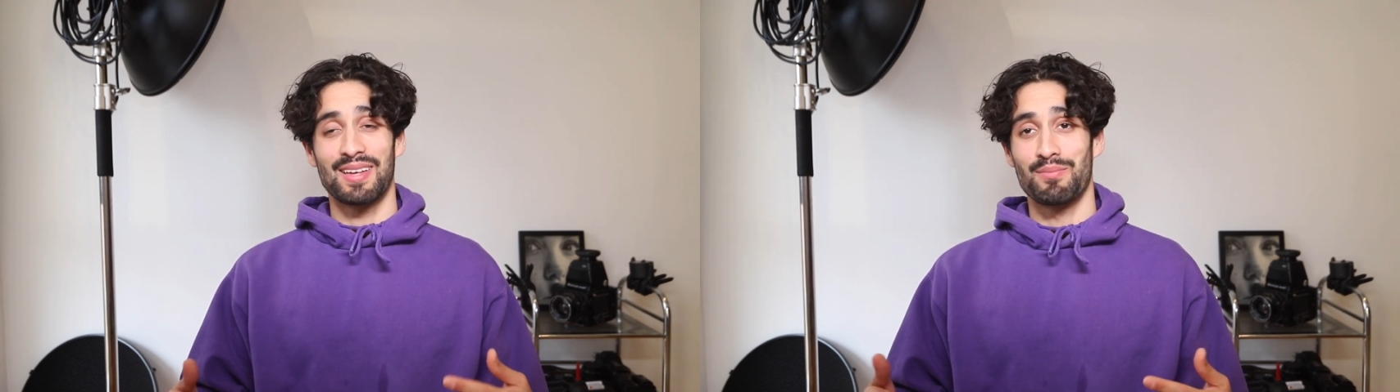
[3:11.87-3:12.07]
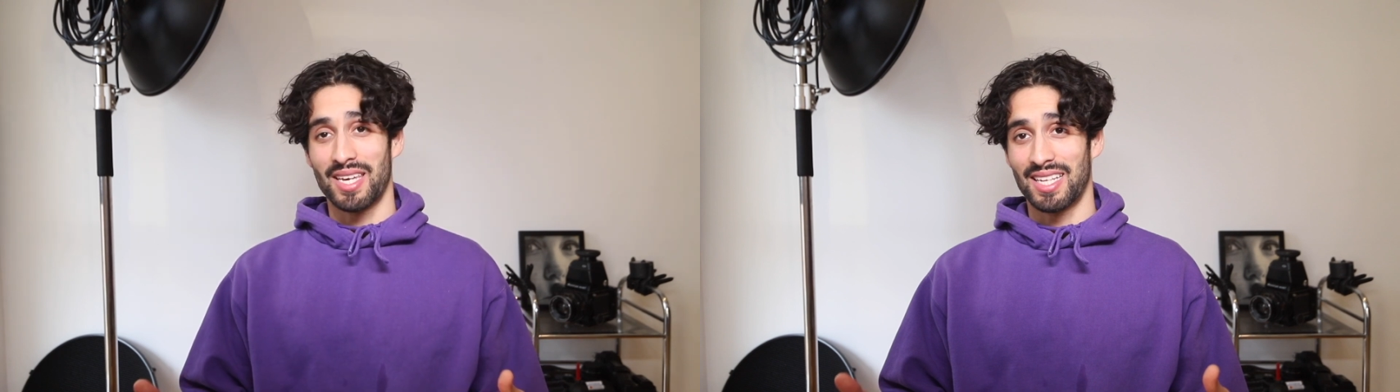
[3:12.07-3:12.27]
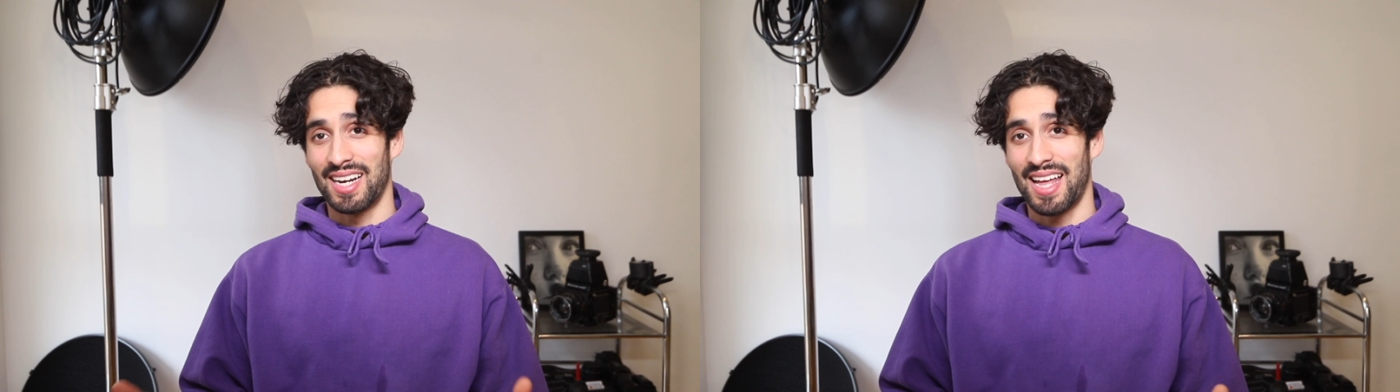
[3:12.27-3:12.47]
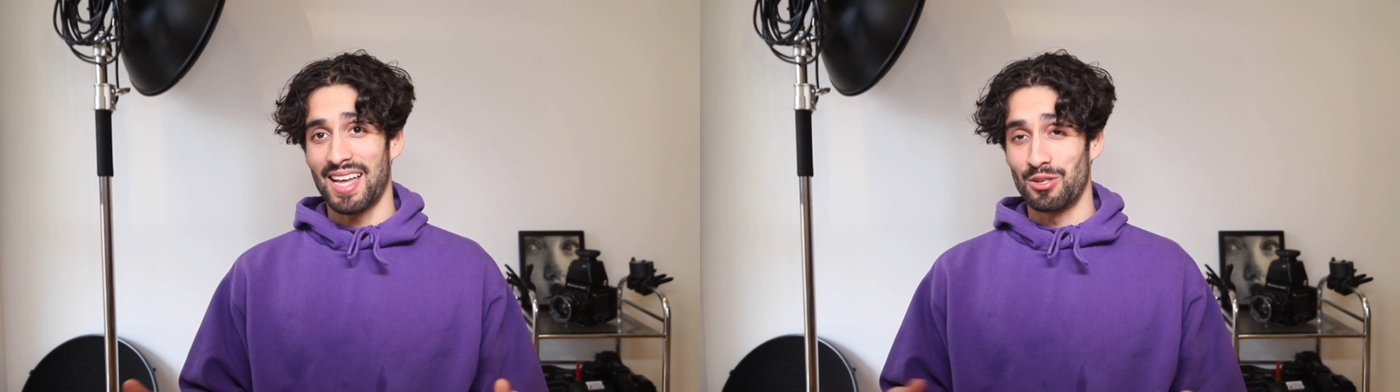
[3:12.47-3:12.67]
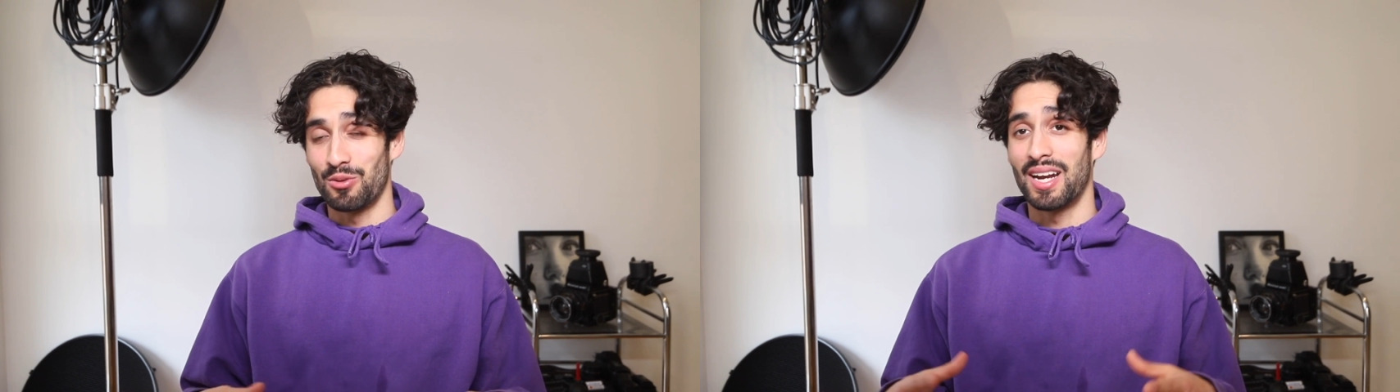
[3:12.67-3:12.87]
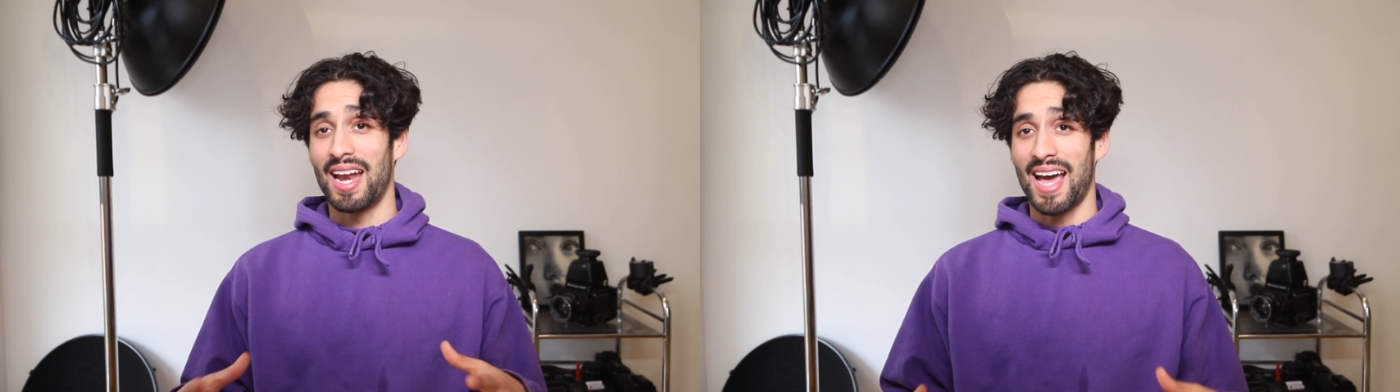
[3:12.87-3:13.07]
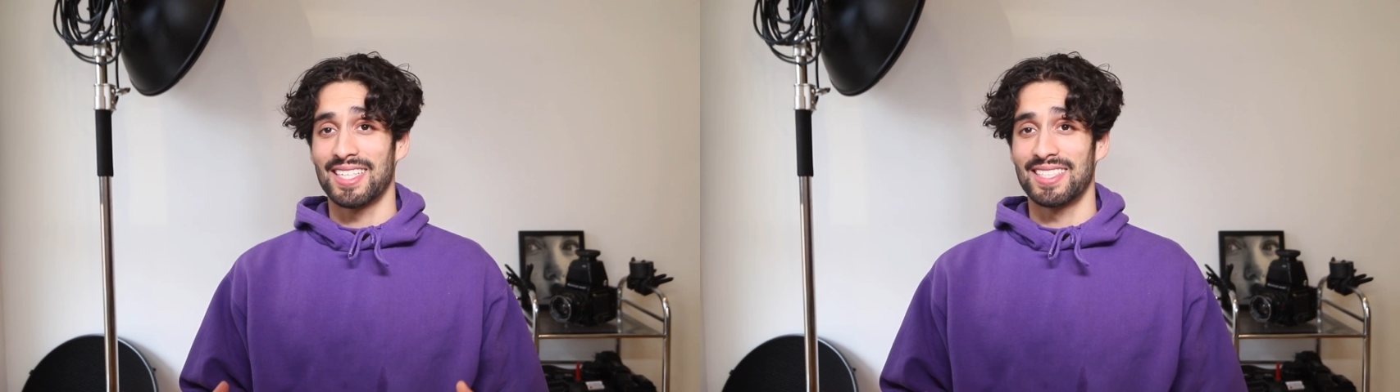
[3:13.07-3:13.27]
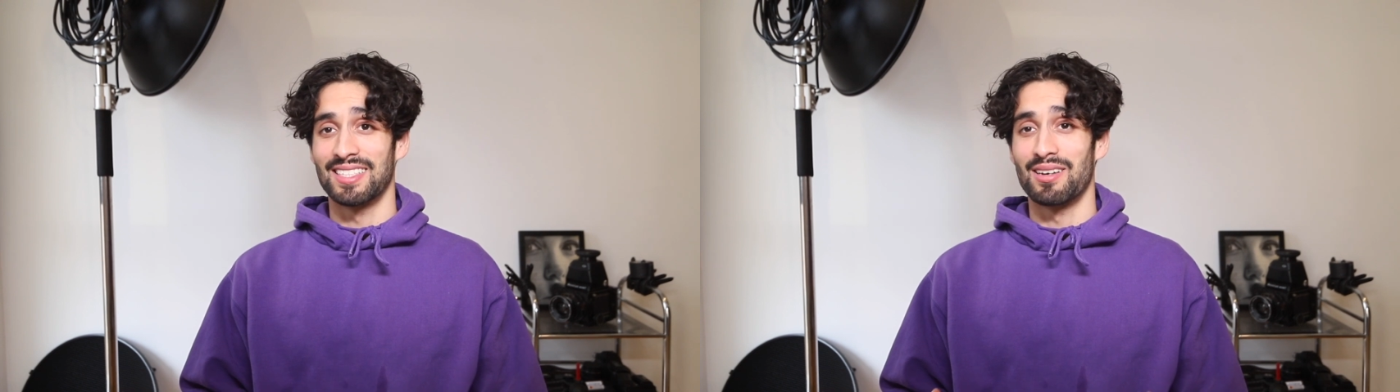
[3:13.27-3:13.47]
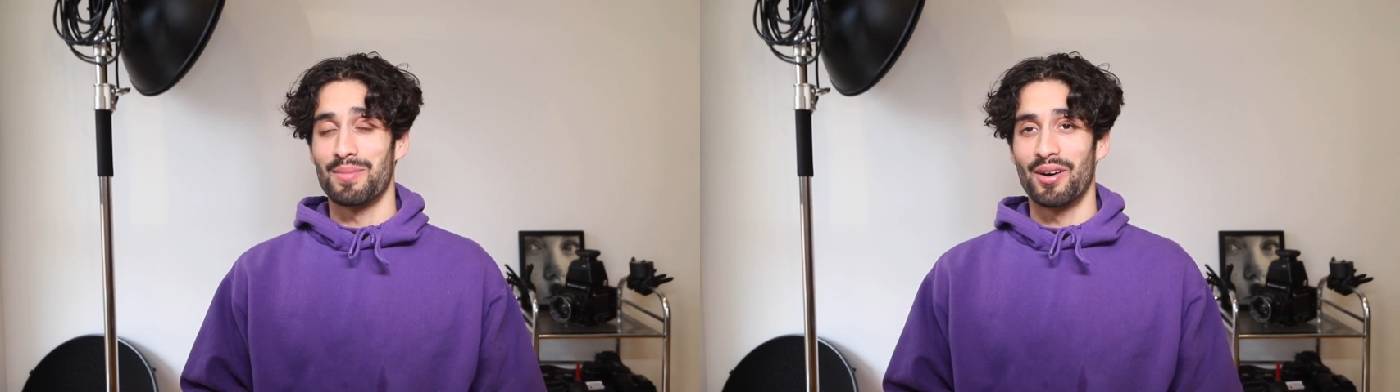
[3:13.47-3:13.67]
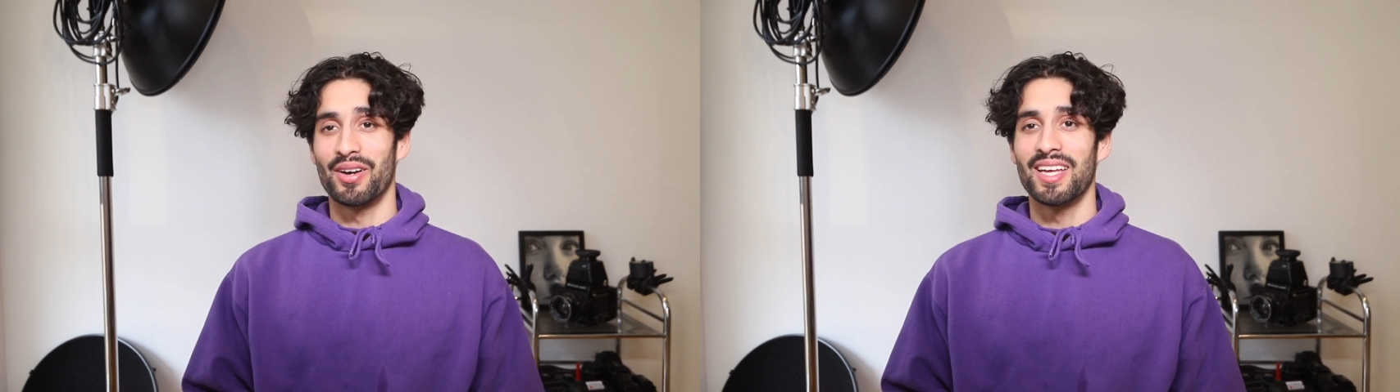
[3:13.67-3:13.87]
making an, doing an action
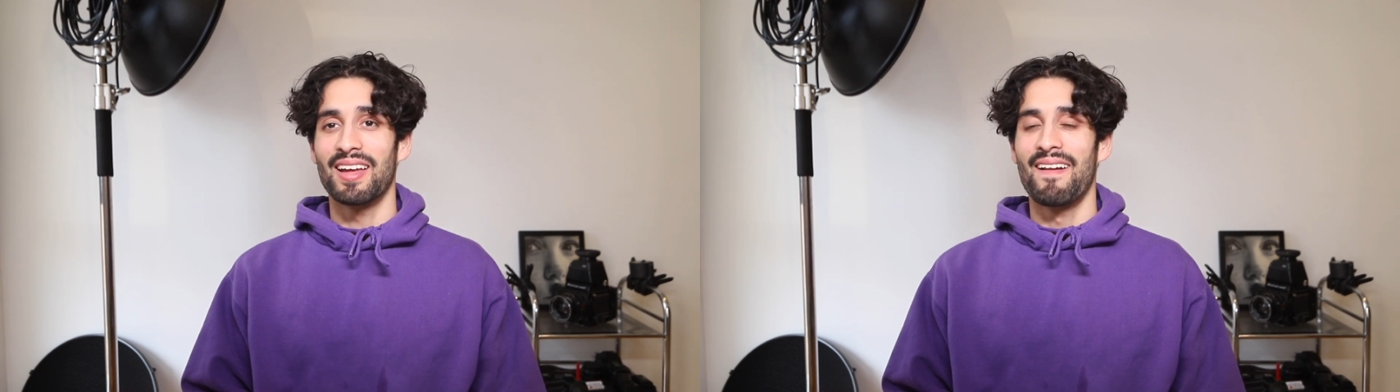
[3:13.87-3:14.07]
about it.